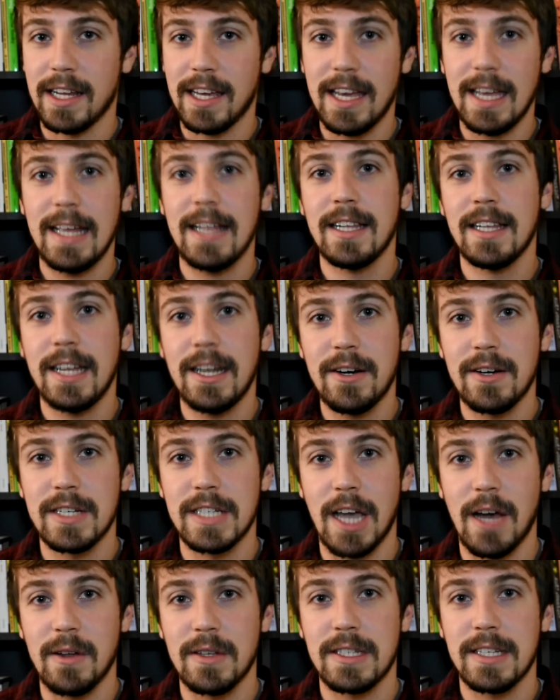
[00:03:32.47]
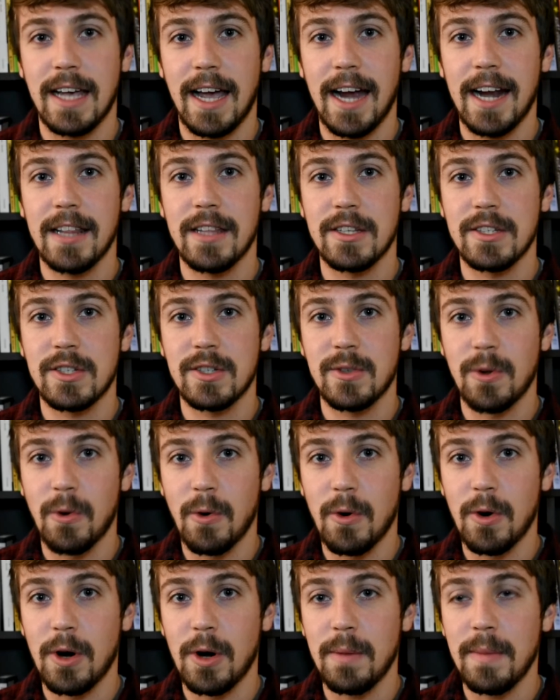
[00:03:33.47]
King Lear is outside in the
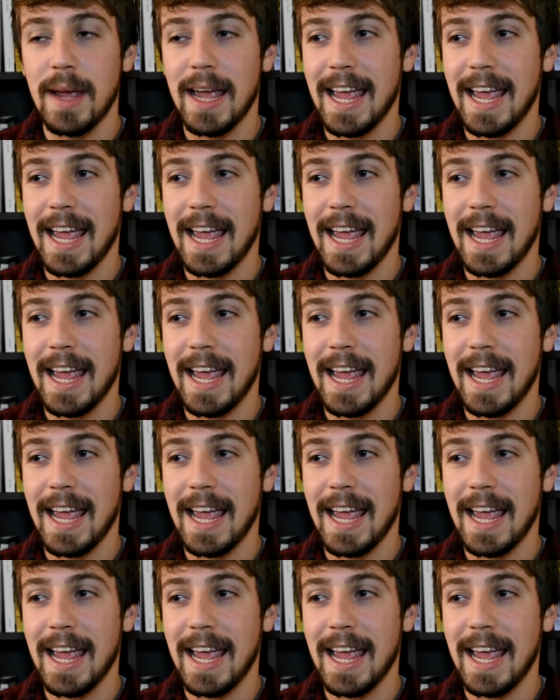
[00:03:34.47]
storm,